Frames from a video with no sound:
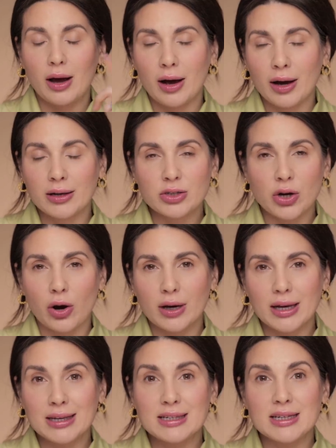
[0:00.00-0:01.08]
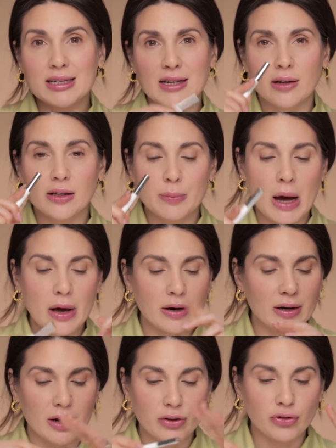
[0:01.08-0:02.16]
I talk in detail about
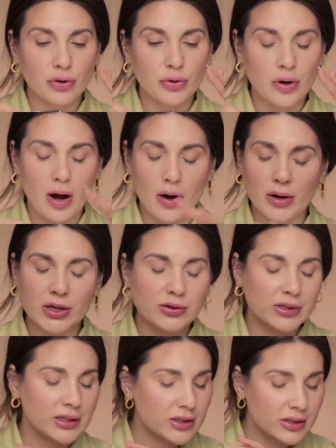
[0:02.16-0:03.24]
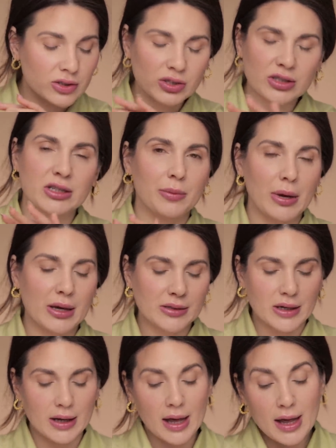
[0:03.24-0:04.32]
it and I show you how I use it. It's just
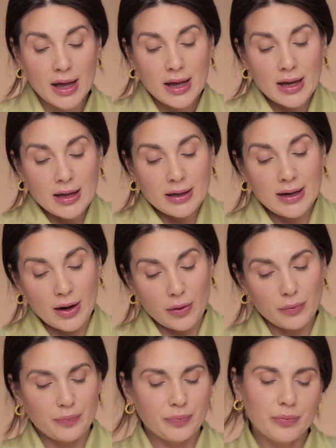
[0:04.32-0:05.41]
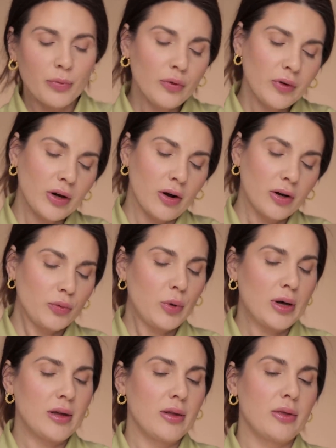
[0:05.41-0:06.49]
amazing. Now, moving on
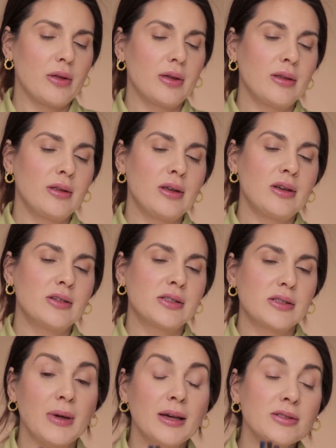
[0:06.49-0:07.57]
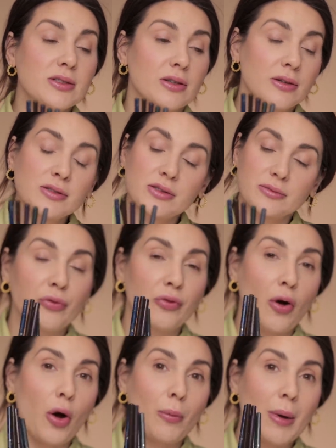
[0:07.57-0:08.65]
with these pencils
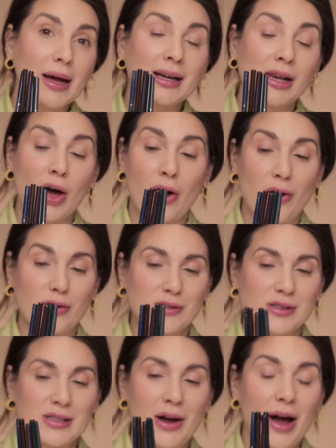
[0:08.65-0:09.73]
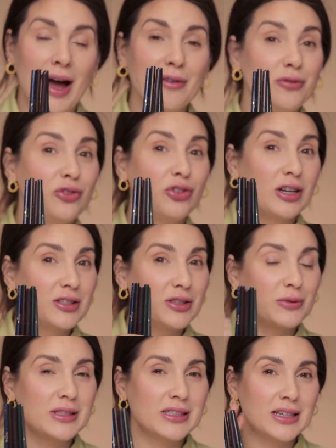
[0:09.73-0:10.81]
from Clarins. Now, I've
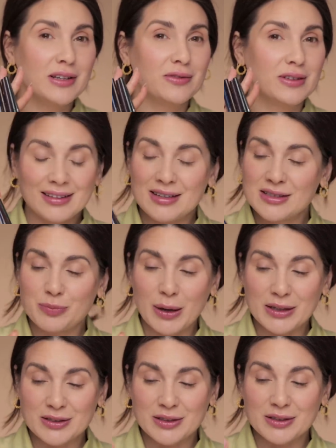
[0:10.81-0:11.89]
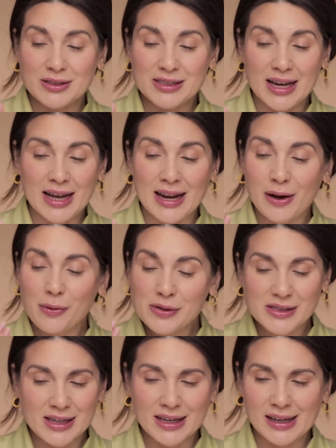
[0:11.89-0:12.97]
just received these pencils and I
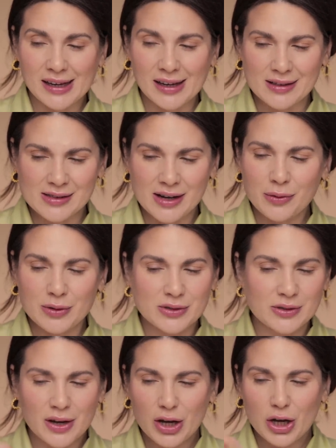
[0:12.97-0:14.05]
was thinking, as I was